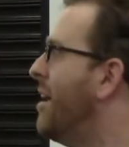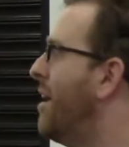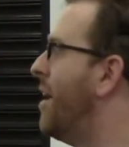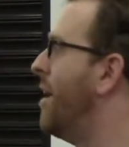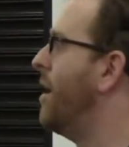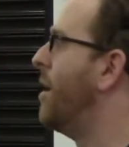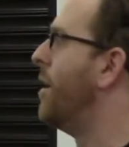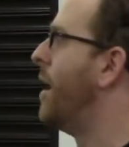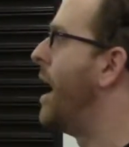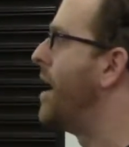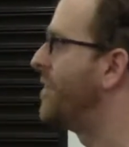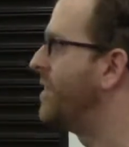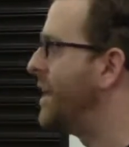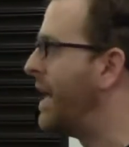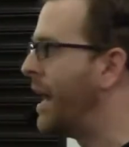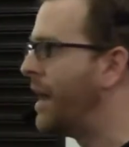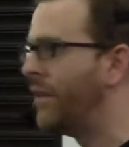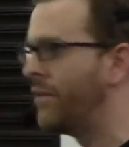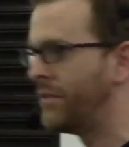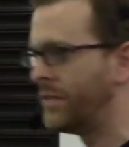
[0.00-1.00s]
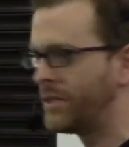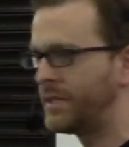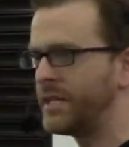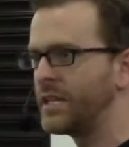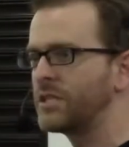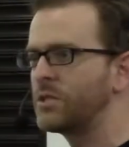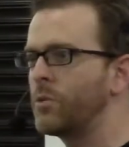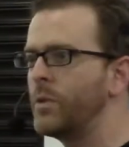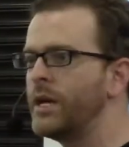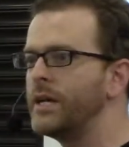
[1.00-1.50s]
At the end of the
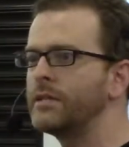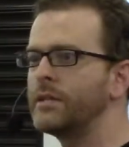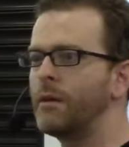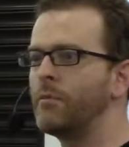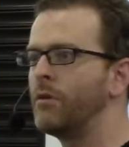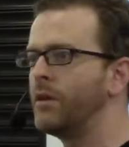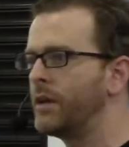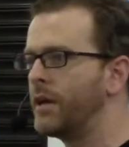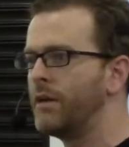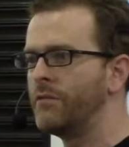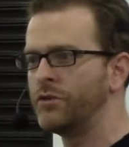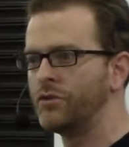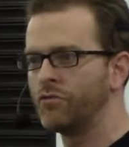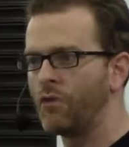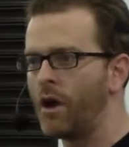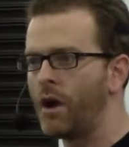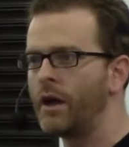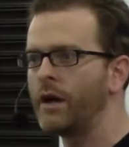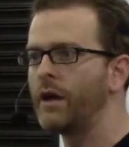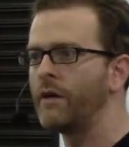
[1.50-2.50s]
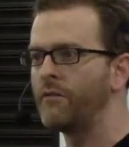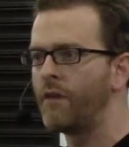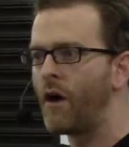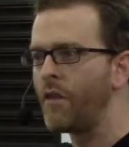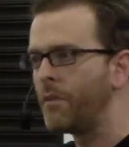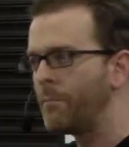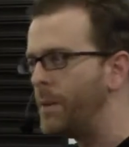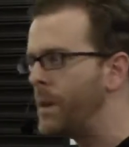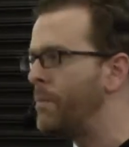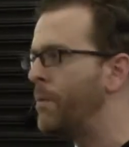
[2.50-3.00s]
6 weeks, I'm going to give a drawing of
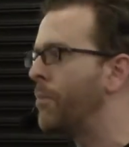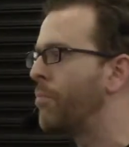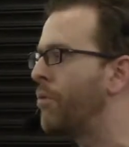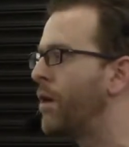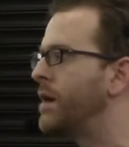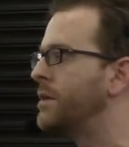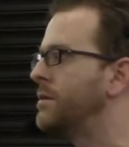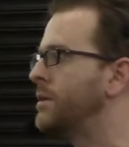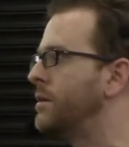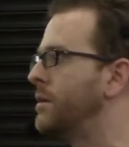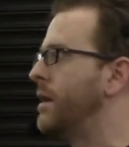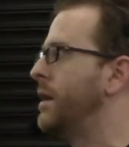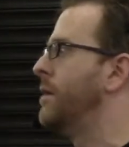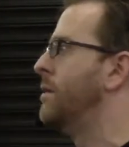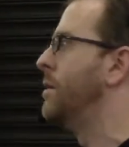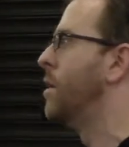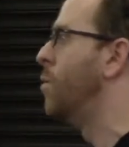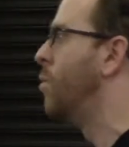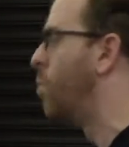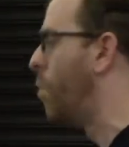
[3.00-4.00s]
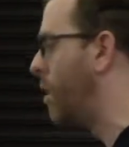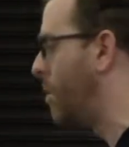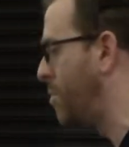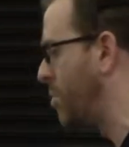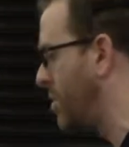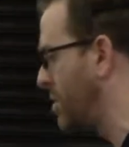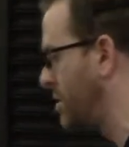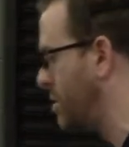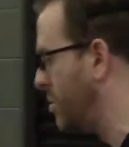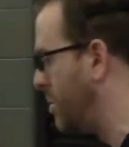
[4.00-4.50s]
all the people present, and one
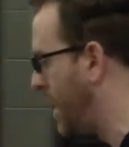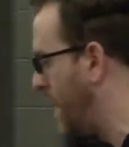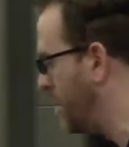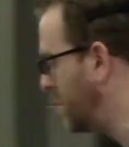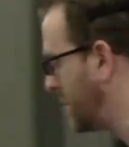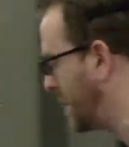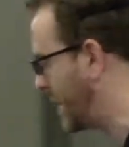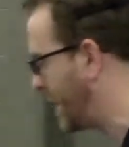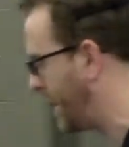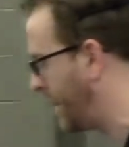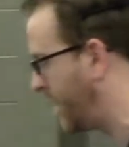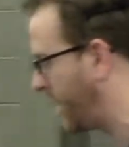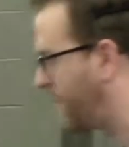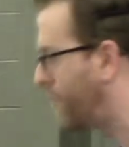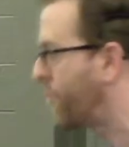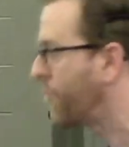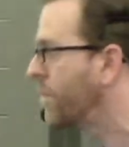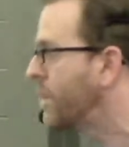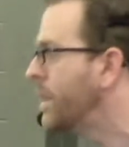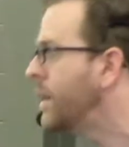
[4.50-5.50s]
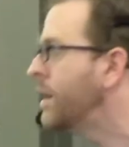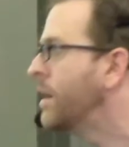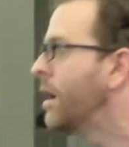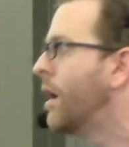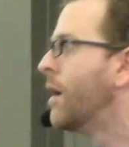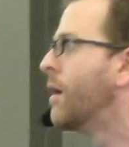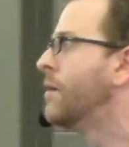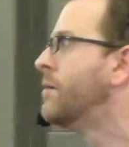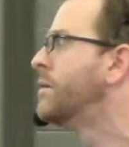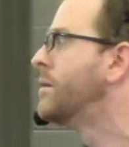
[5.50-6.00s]
person will be able to get a free
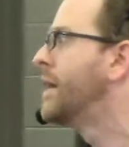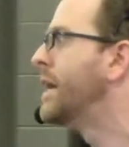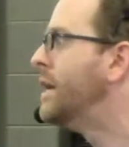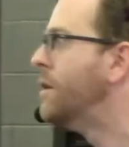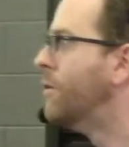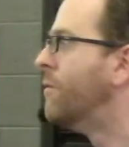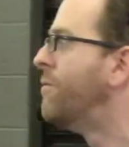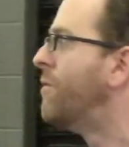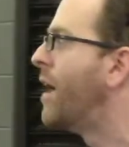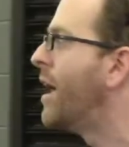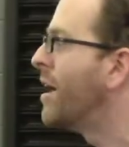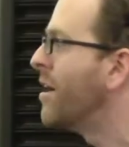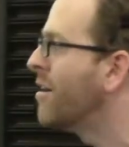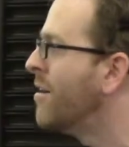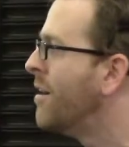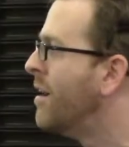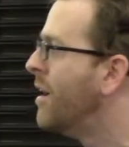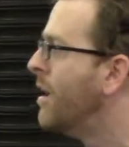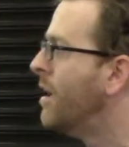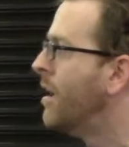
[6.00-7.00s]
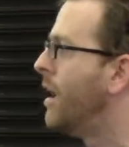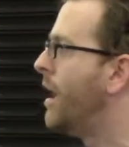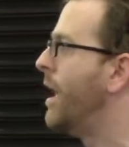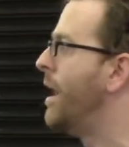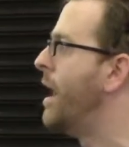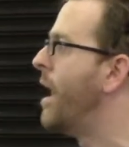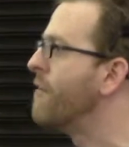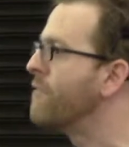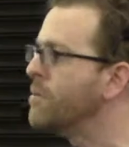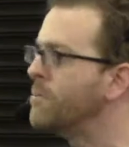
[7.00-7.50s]
Kindle Fire,
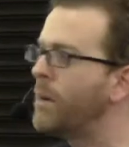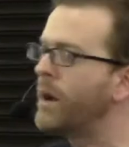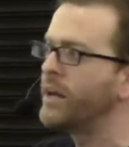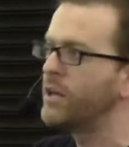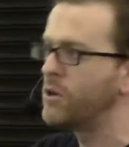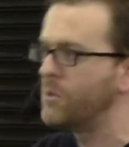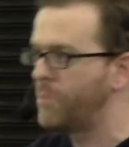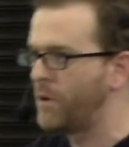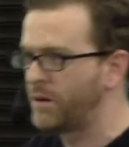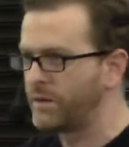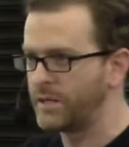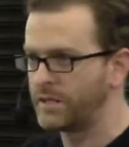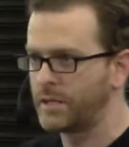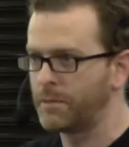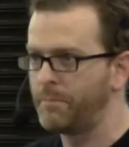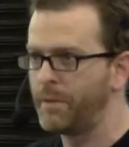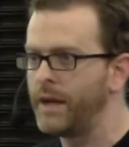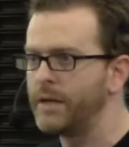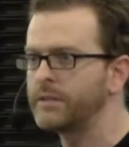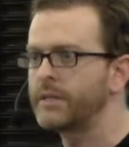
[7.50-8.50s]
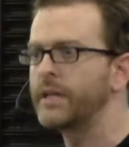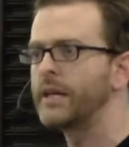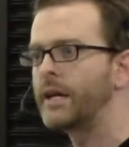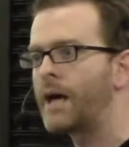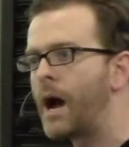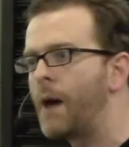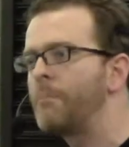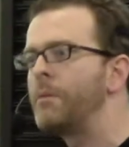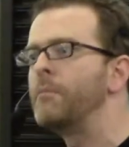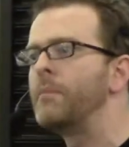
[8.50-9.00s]
and everybody who participates get a
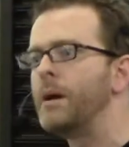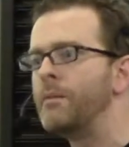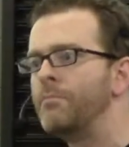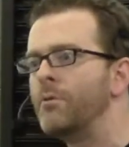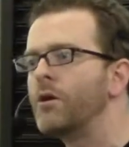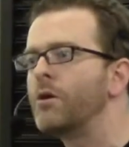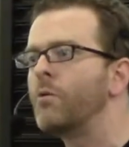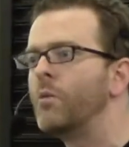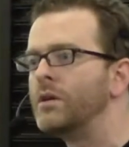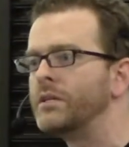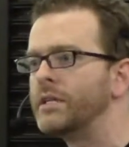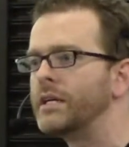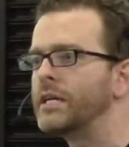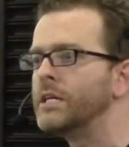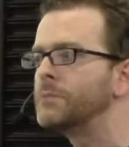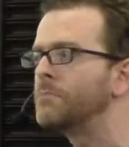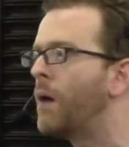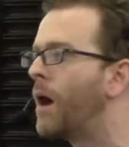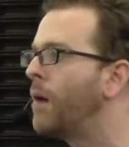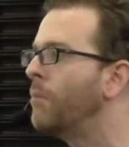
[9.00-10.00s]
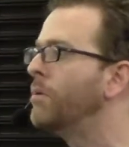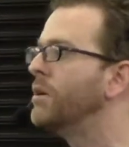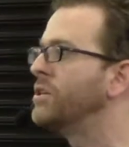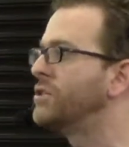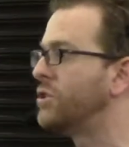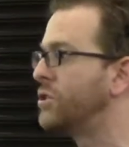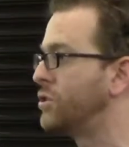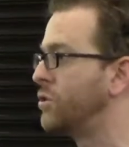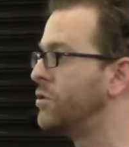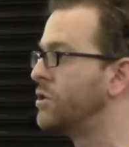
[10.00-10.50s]
copy of my book once it gets
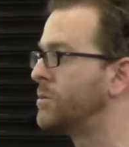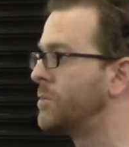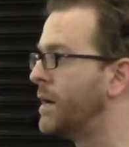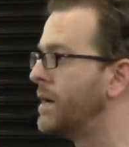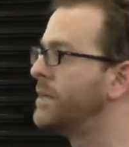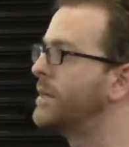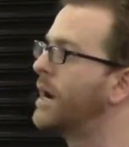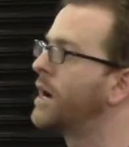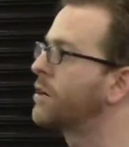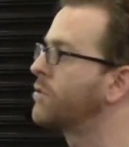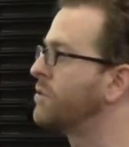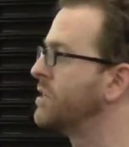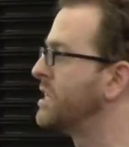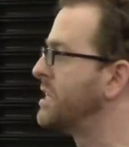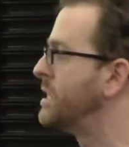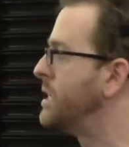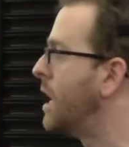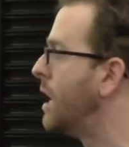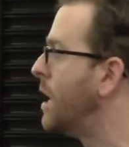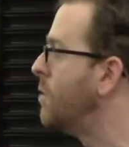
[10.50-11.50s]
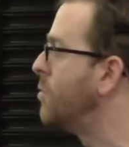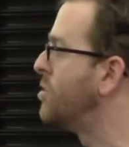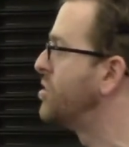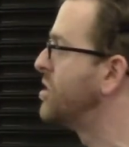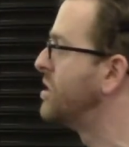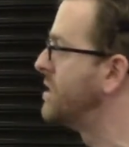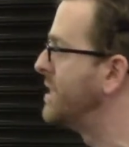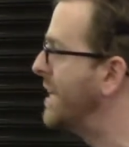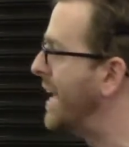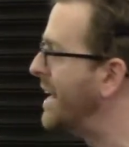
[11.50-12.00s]
published as soon as my doctorate is done, which
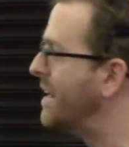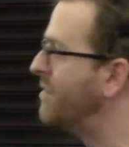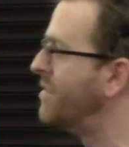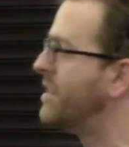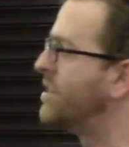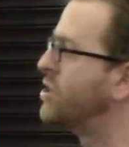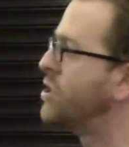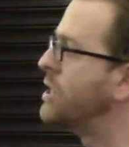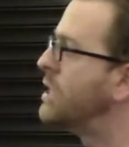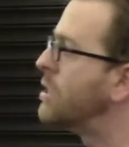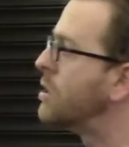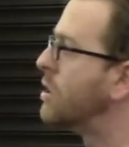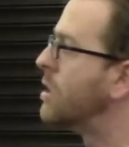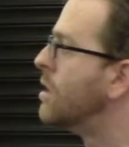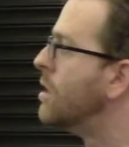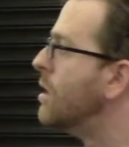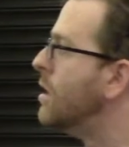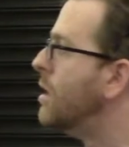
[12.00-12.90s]
is the end of this year.